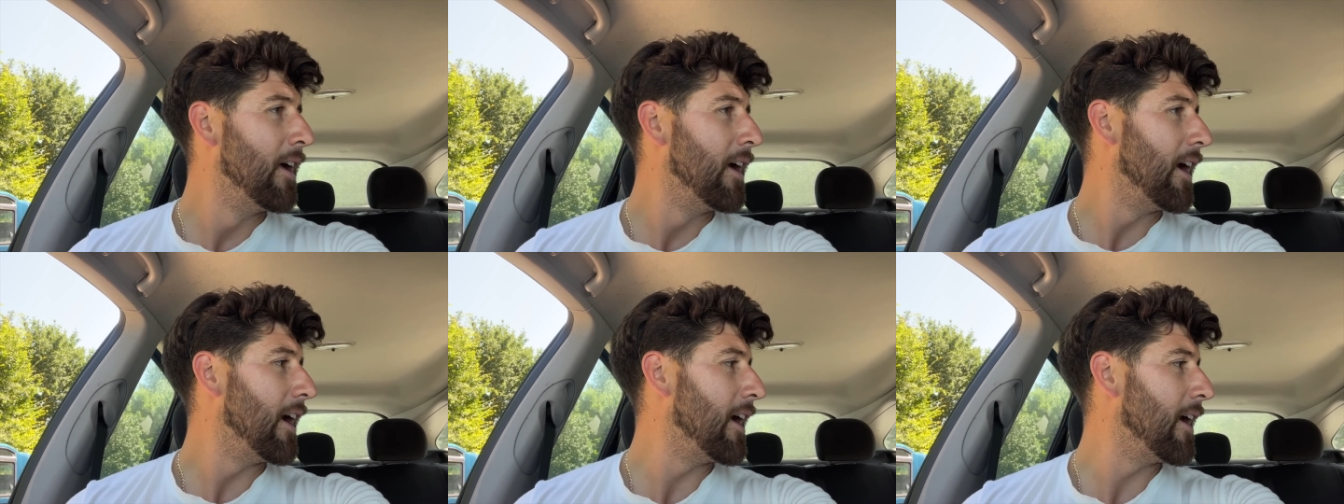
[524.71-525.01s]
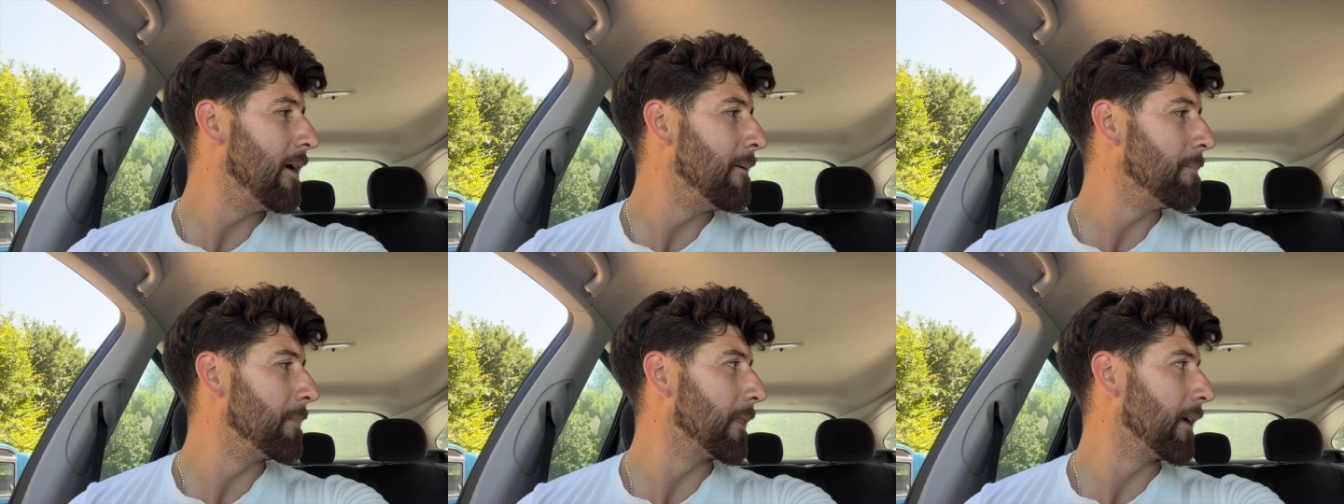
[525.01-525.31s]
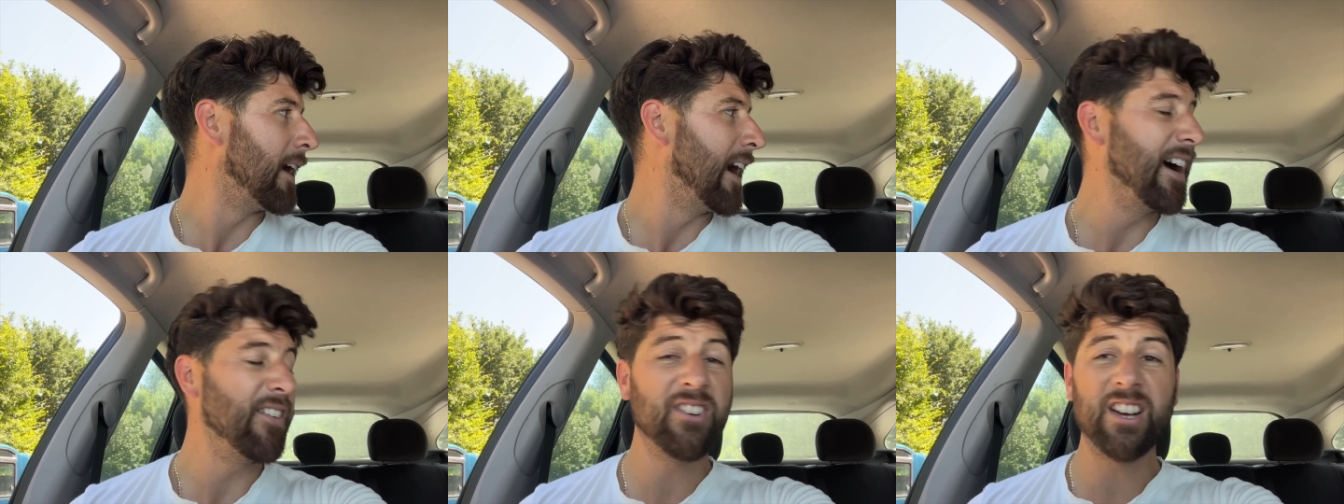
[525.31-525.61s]
Um, I
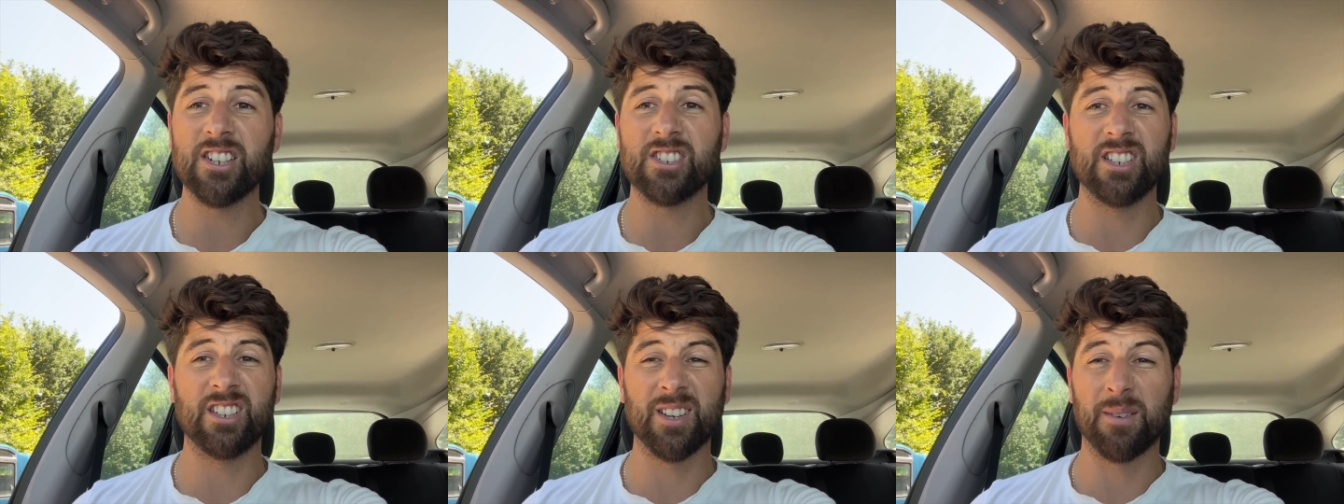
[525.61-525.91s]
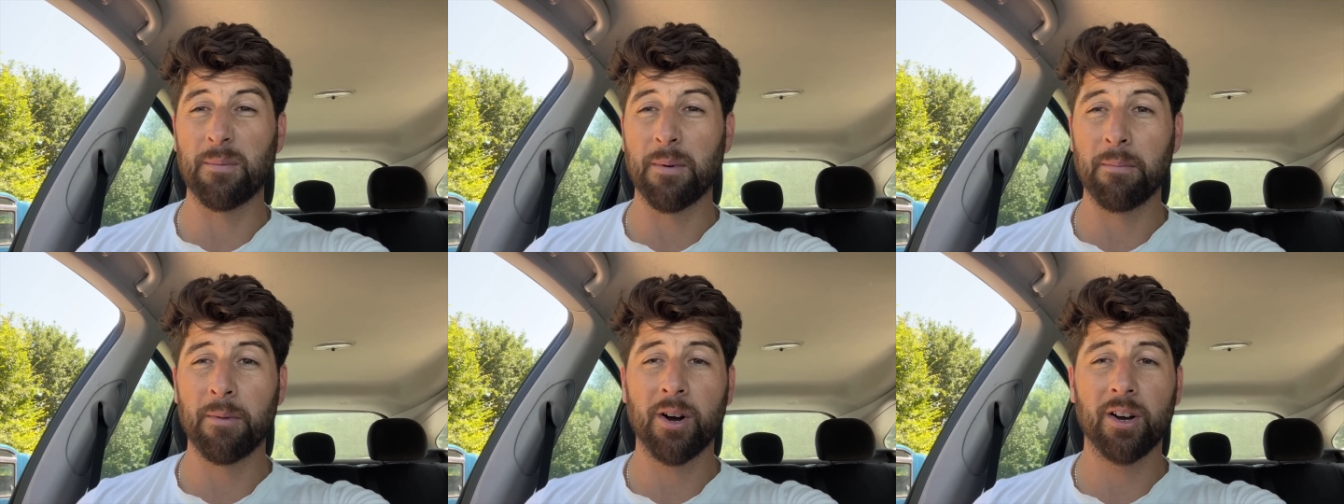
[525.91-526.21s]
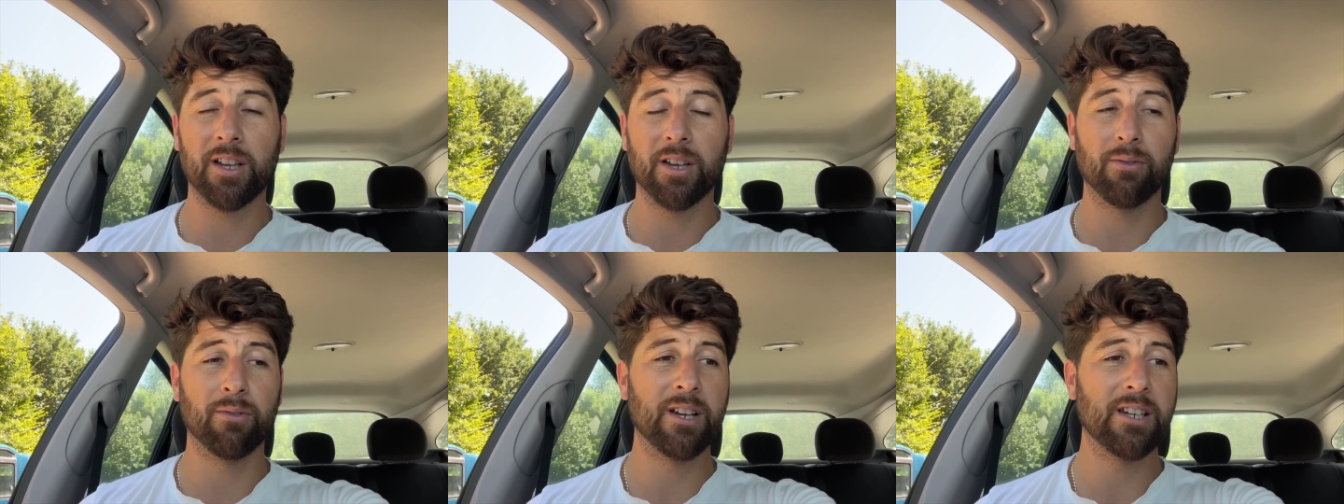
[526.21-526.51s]
haven't actually done my
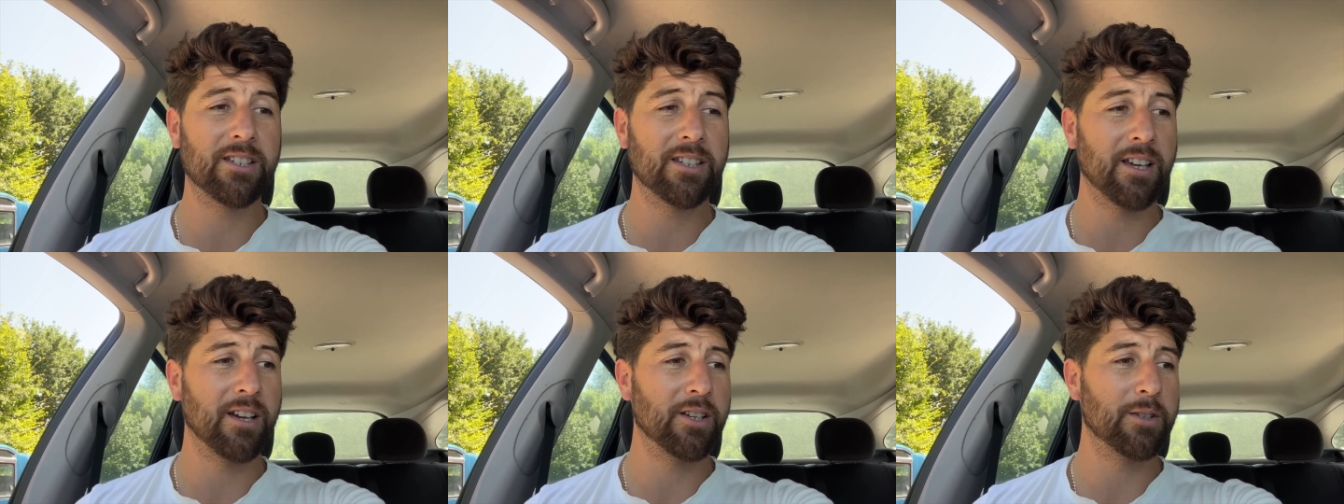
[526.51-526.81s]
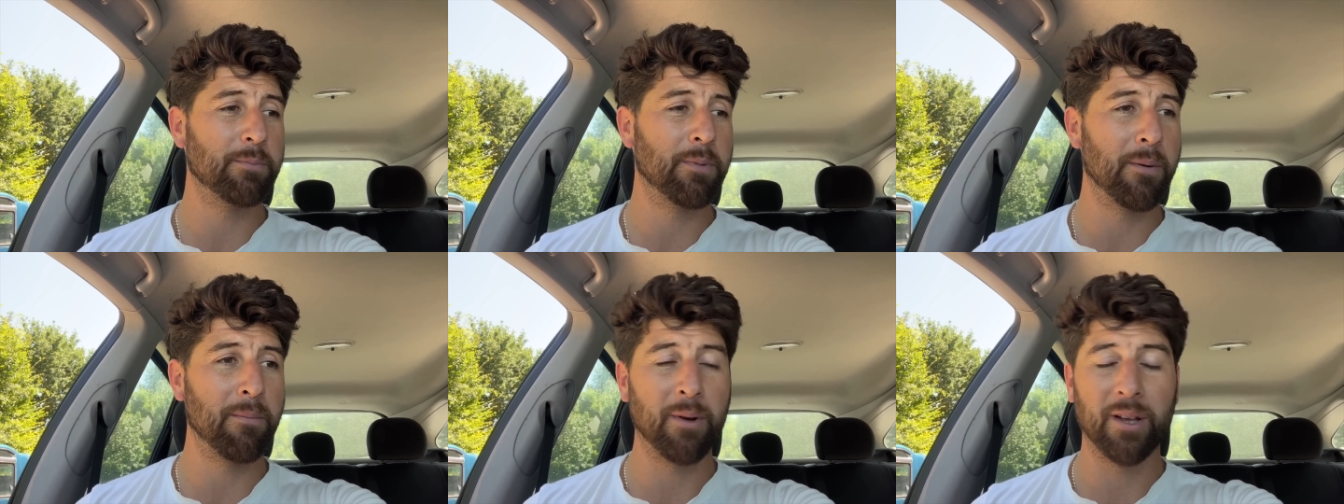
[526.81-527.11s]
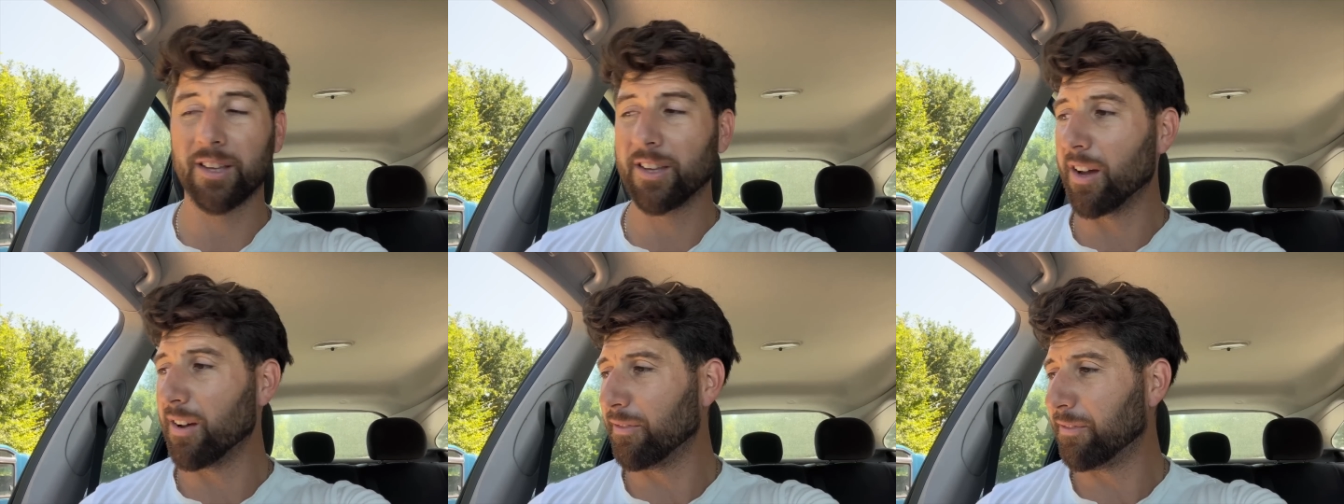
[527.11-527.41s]
market research, but my
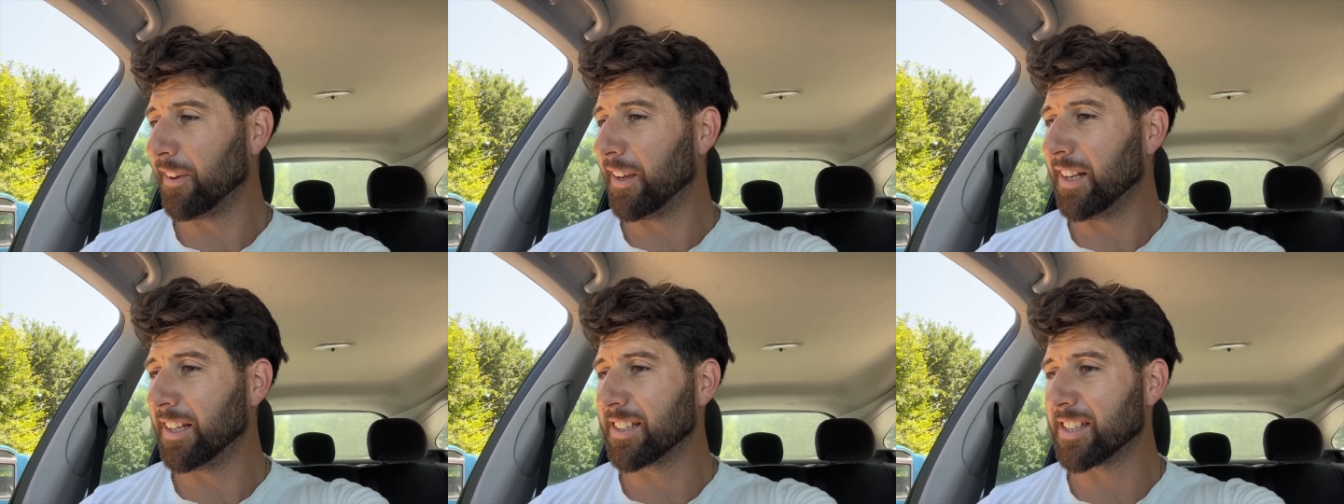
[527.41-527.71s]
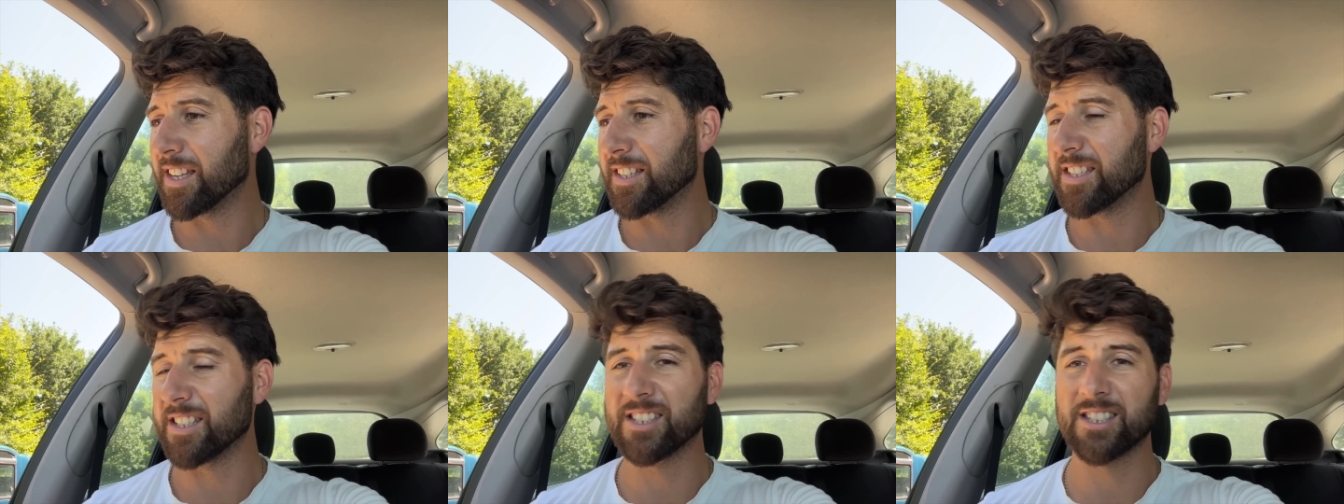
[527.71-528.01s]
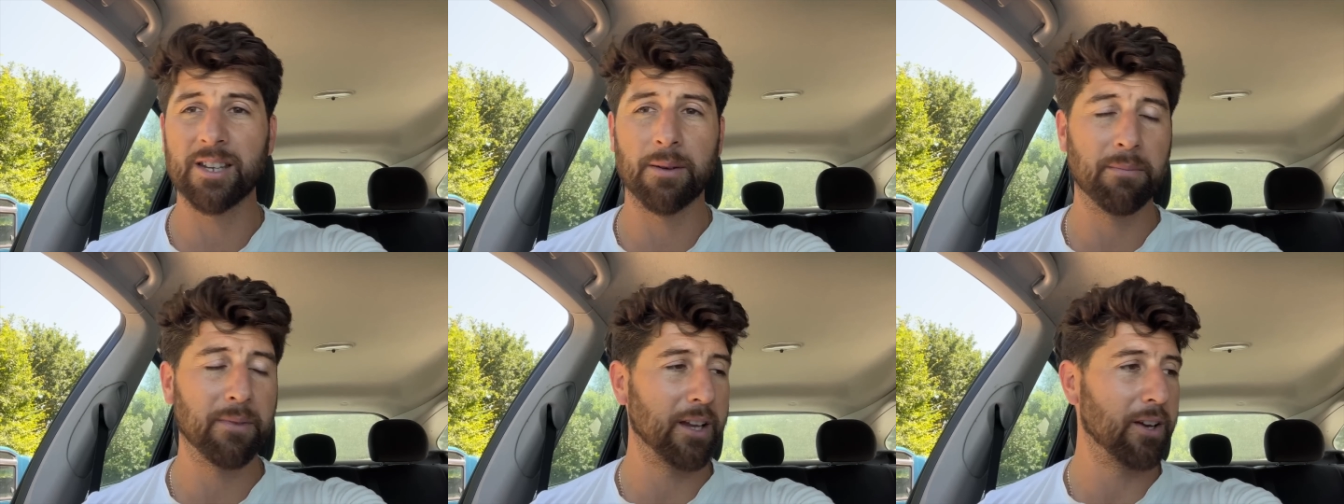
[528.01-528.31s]
gut feeling says it's
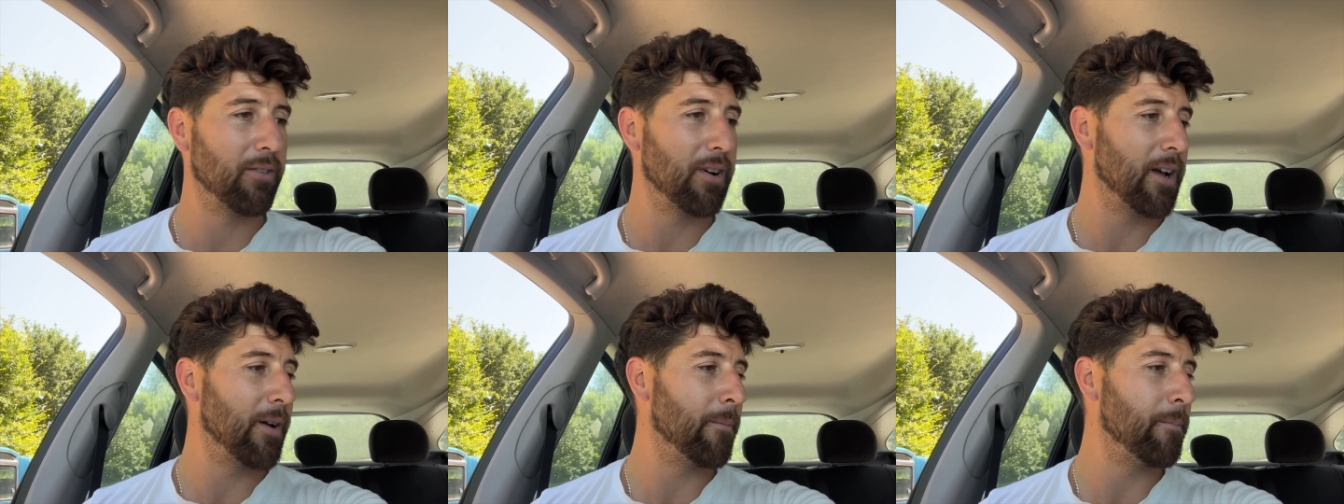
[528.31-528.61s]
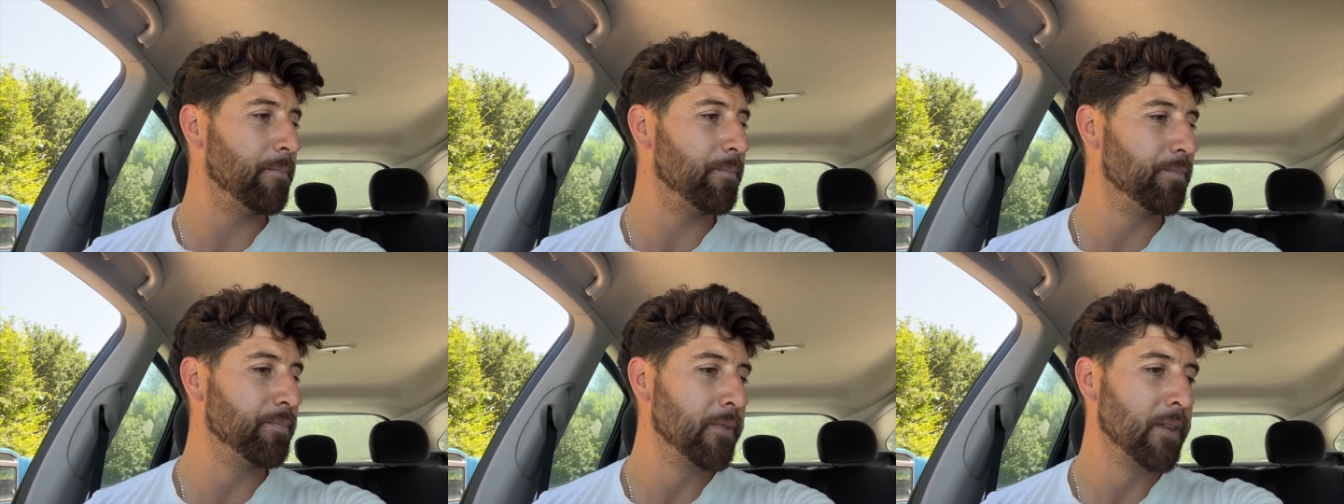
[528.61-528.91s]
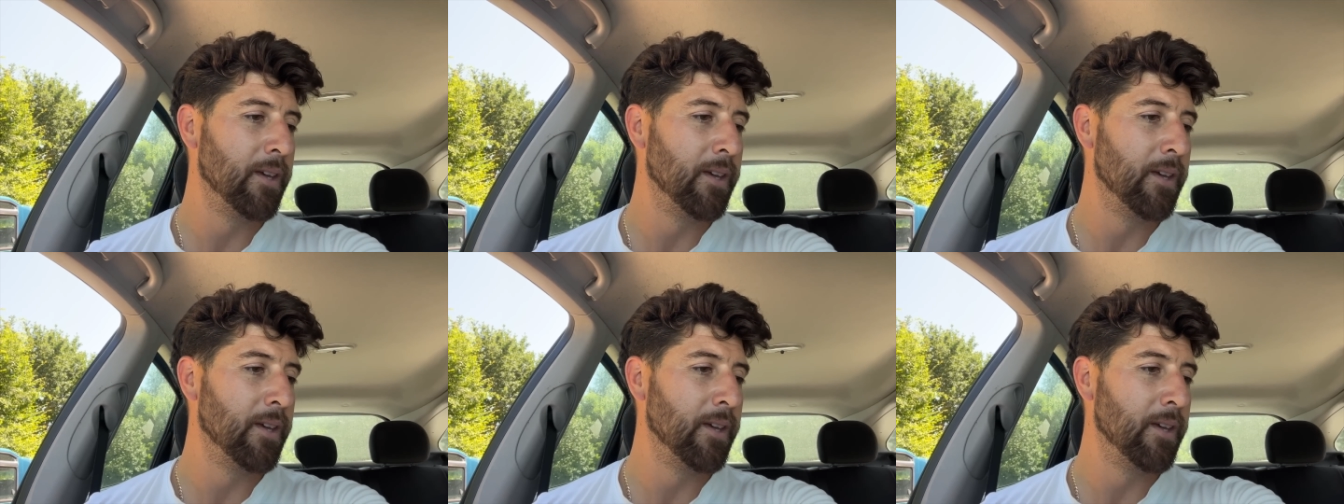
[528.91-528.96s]
something around